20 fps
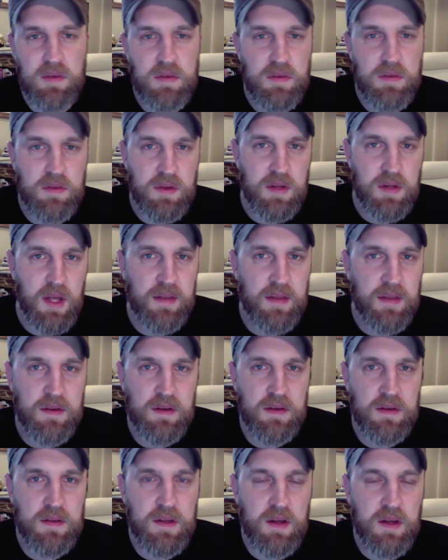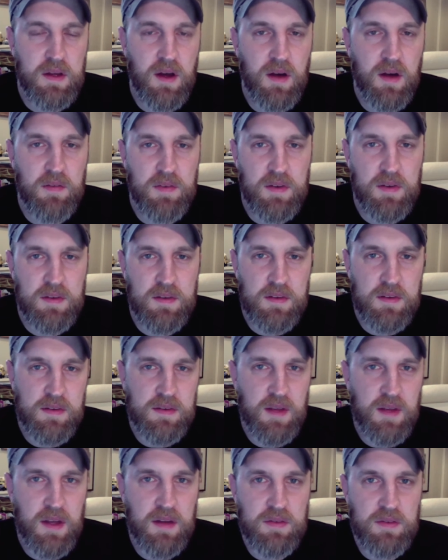at the conference, the Society
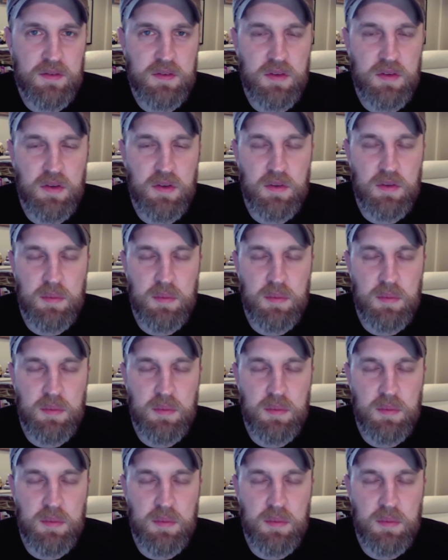of Children's Book